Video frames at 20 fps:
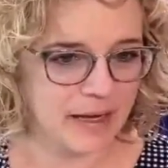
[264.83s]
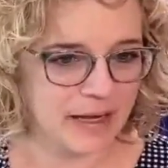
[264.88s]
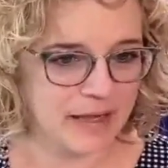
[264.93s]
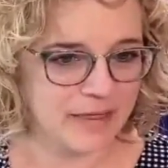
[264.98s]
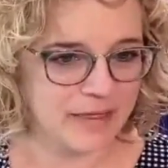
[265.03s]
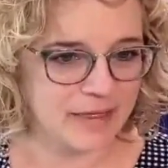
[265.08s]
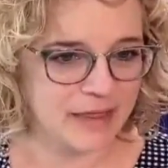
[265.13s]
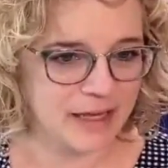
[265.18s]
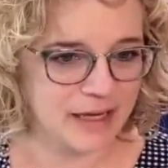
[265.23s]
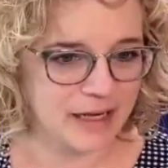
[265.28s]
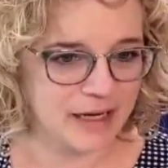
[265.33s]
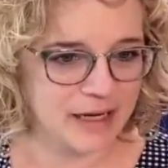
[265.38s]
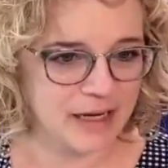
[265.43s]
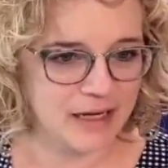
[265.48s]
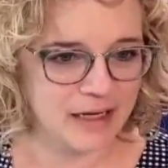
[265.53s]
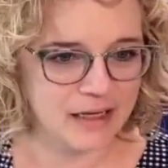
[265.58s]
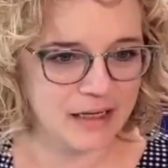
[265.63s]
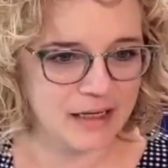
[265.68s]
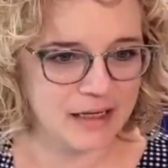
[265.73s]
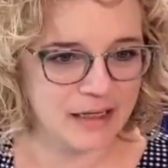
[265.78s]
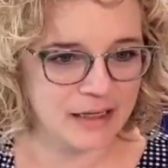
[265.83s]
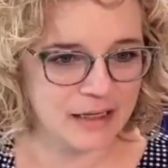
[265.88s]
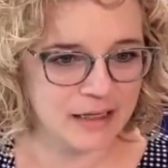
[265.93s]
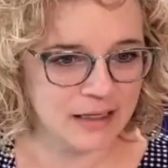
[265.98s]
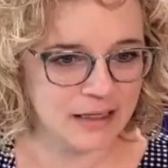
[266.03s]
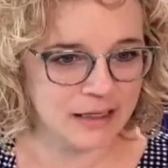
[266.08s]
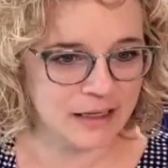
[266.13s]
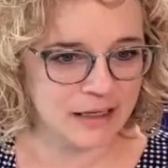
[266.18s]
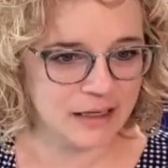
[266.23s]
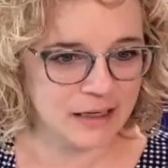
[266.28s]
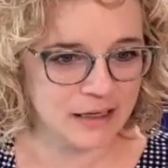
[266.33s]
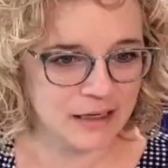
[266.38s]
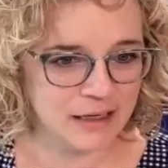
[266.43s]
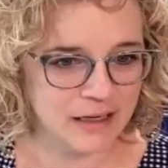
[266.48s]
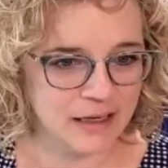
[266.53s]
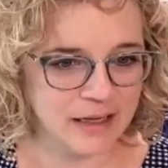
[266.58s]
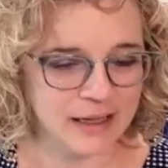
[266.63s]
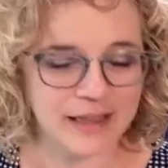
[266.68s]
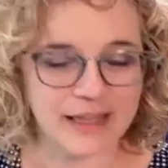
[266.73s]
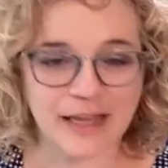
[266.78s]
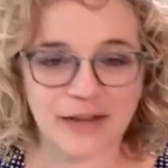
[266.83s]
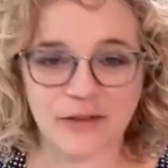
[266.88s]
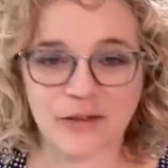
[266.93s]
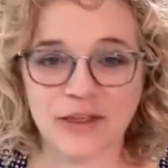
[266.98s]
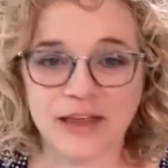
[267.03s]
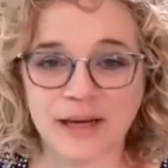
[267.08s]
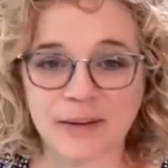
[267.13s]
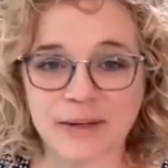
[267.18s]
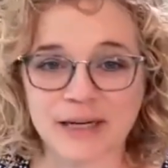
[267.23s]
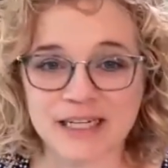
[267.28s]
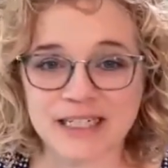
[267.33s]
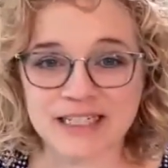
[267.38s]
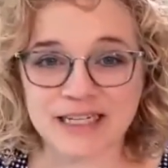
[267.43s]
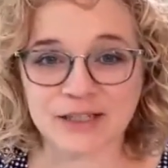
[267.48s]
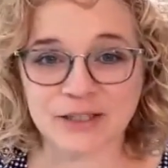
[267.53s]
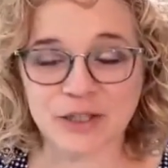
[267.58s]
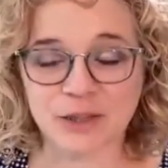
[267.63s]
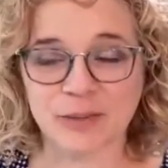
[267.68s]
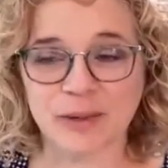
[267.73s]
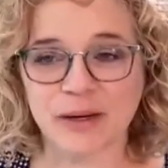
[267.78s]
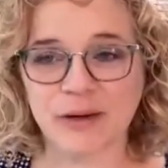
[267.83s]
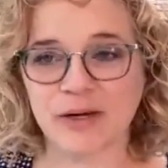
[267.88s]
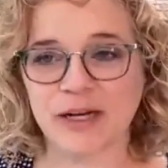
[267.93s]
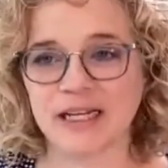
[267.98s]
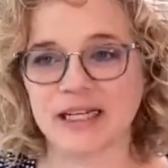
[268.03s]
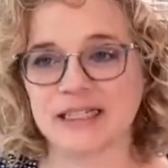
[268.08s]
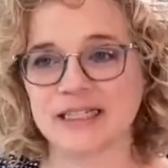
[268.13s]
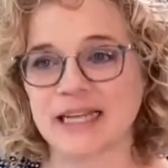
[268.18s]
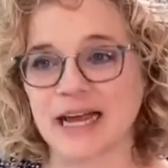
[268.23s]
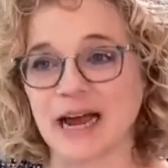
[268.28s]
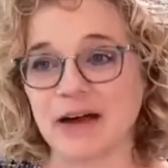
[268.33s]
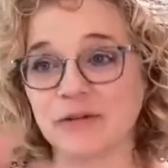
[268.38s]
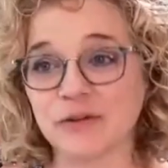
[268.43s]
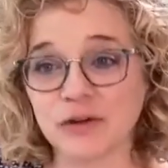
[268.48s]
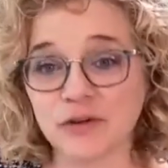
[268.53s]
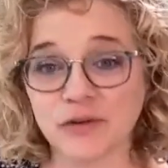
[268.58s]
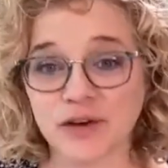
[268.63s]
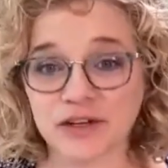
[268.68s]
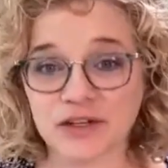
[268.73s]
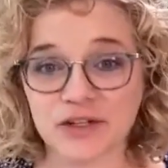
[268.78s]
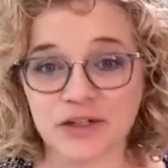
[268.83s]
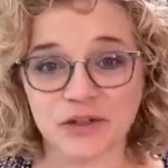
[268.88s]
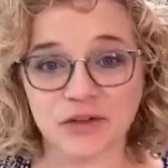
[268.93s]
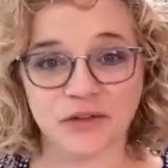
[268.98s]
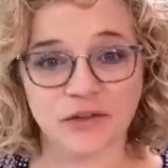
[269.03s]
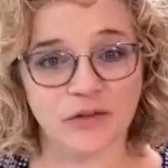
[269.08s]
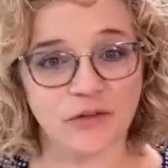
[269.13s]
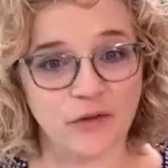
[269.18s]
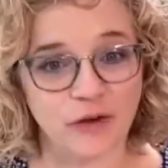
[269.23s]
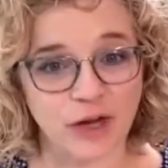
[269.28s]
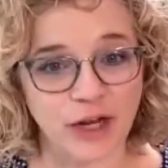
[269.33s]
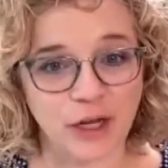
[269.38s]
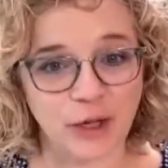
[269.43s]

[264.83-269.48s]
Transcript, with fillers: and then the other thing I want to talk to you about is after you register for free,